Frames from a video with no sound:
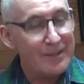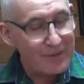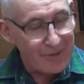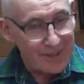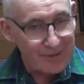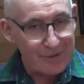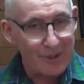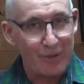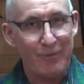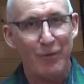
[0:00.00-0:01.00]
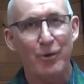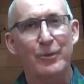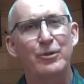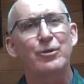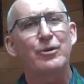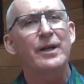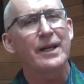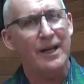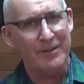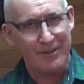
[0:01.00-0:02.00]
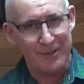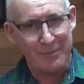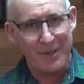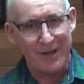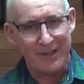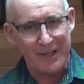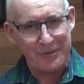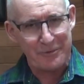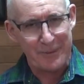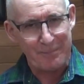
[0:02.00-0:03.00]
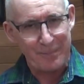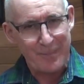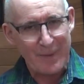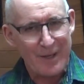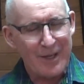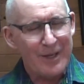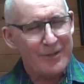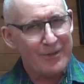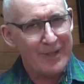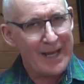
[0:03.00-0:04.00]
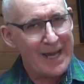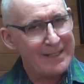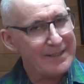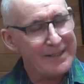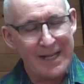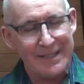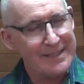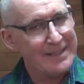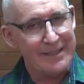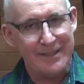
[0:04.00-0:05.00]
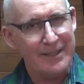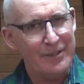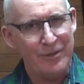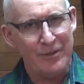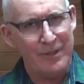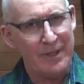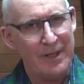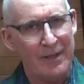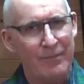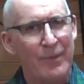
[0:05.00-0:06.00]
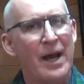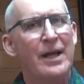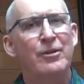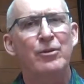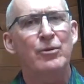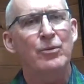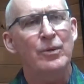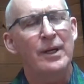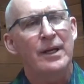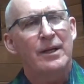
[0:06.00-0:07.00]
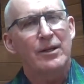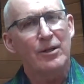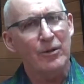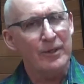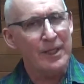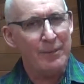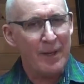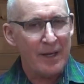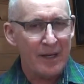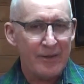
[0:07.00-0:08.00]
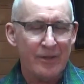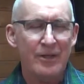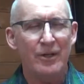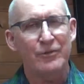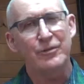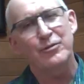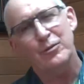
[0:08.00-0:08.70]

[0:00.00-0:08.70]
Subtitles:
things to look forward to and got to learn about our country. So that just continued on to learning about other cultures,